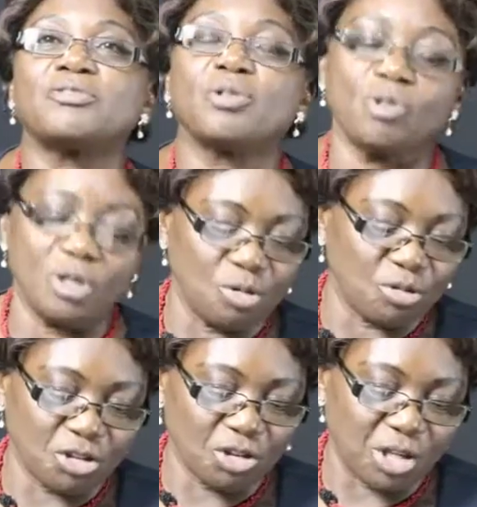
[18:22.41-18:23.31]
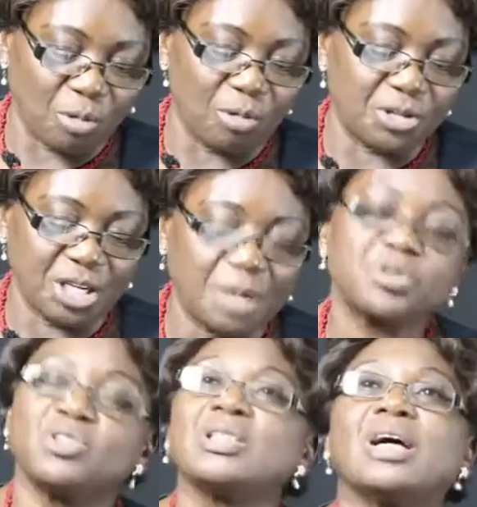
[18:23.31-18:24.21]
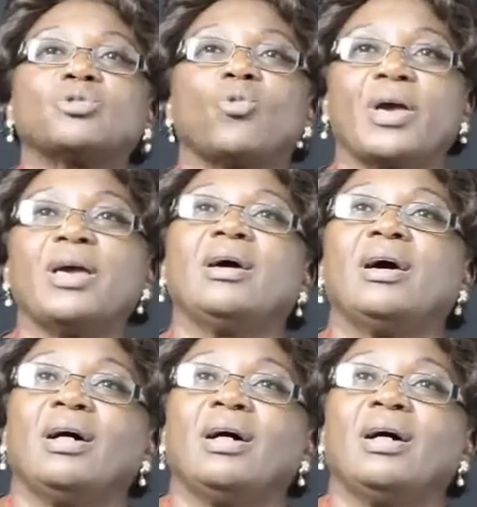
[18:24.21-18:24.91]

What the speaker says: So knowledge of social psychology helps you in that way,